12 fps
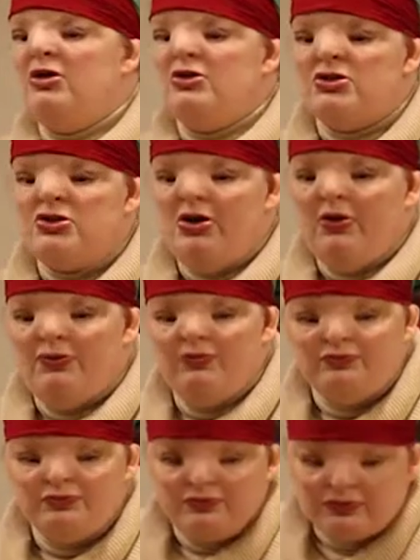
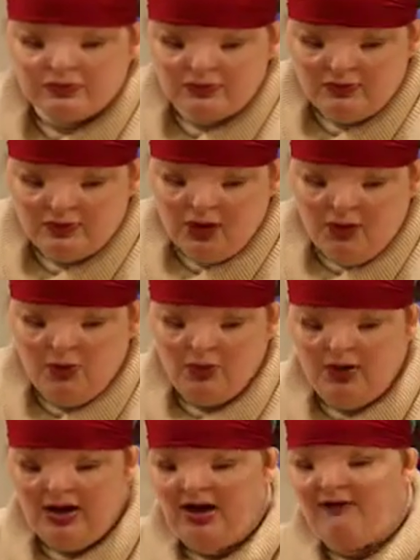So
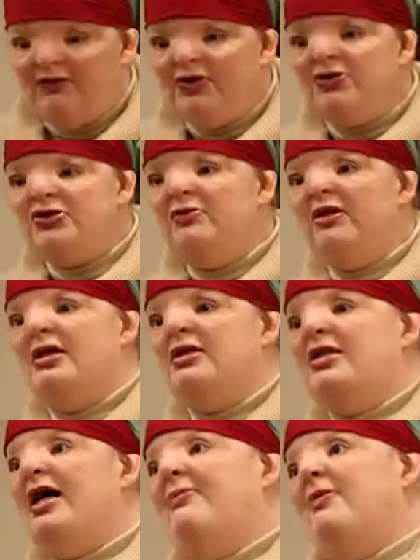if you're doing a
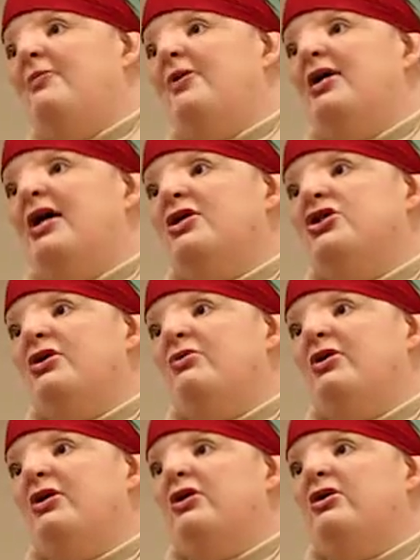type of
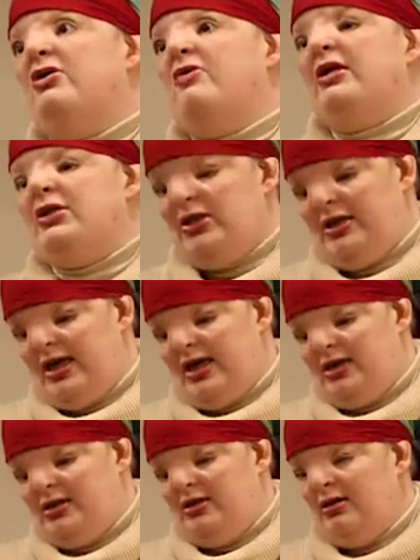production where you're going to
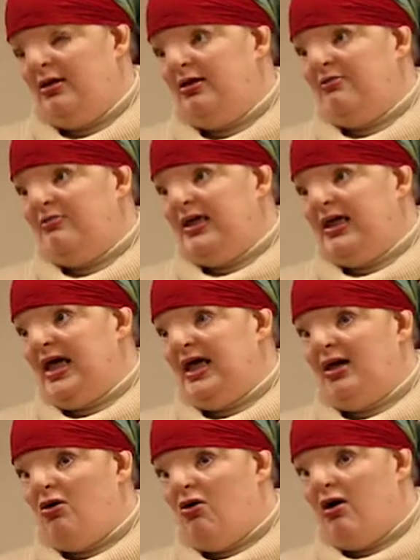then be
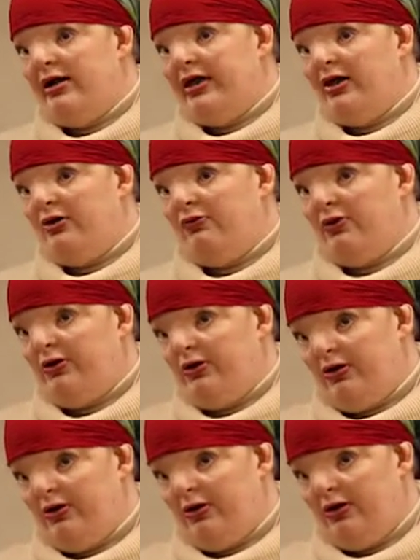getting audio,
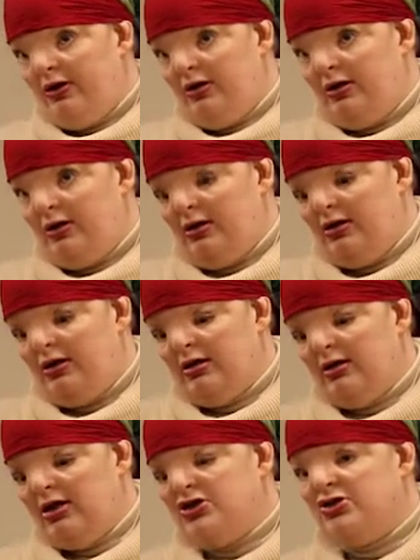
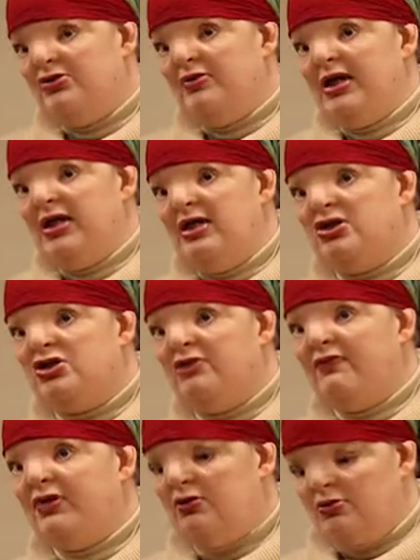because you're doing an
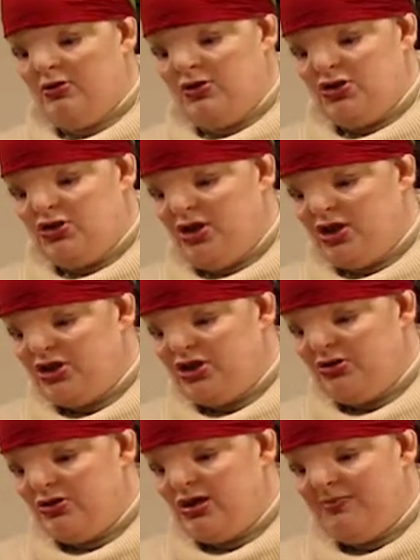interview or
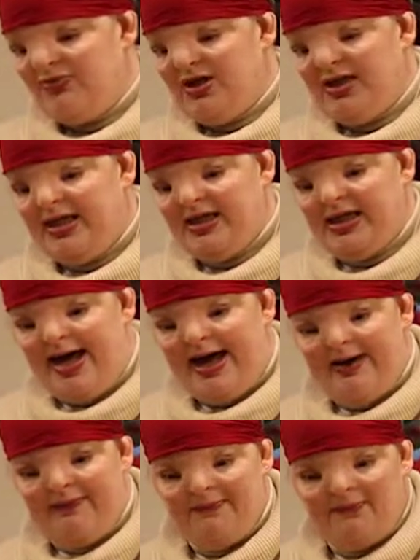instruction or something like that,